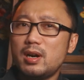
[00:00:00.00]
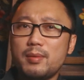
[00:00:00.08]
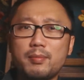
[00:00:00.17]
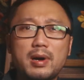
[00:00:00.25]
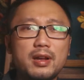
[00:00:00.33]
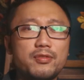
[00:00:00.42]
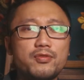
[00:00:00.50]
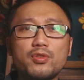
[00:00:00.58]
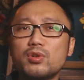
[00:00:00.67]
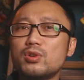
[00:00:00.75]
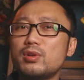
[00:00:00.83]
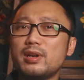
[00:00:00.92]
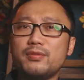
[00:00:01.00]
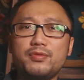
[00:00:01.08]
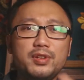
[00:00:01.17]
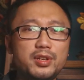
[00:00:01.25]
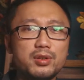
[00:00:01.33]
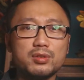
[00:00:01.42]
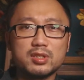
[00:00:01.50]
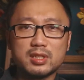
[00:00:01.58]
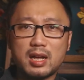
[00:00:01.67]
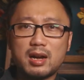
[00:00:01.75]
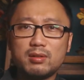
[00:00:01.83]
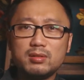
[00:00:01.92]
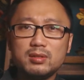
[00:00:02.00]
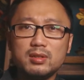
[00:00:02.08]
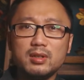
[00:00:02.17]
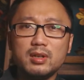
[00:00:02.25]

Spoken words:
my photo and video style.